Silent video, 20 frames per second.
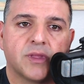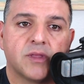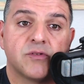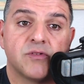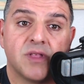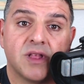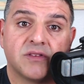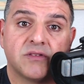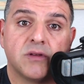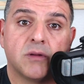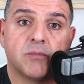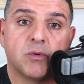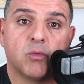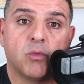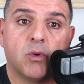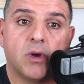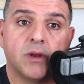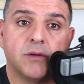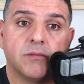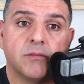So that's number
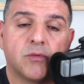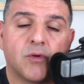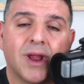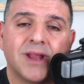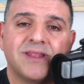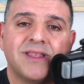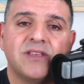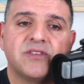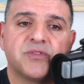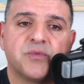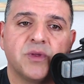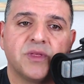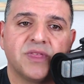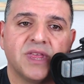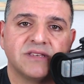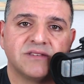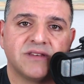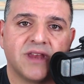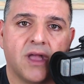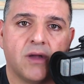one. Write these three
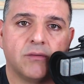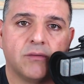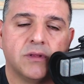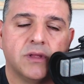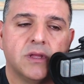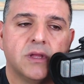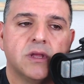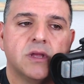things down.